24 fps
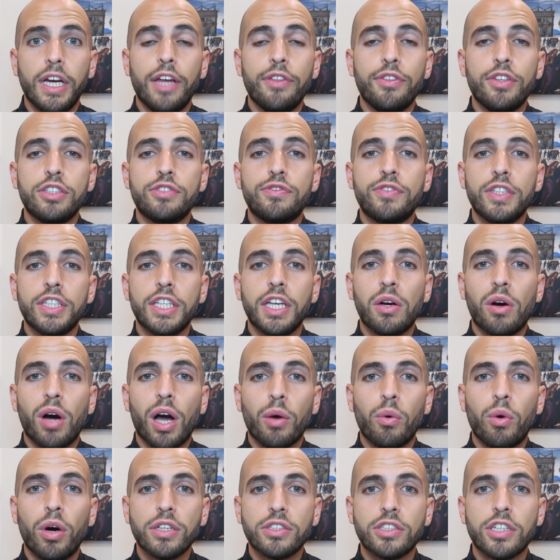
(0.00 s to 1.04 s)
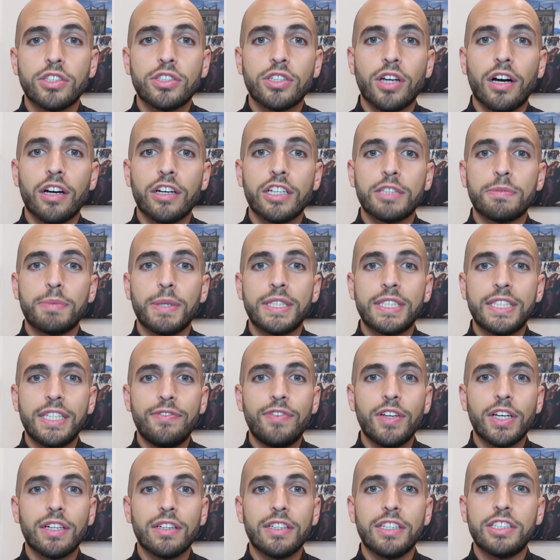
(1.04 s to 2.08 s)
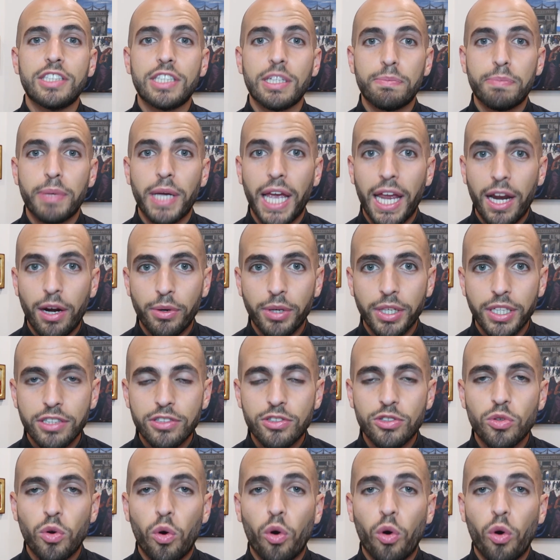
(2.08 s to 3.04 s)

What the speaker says: In this video, I want to talk specifically to parents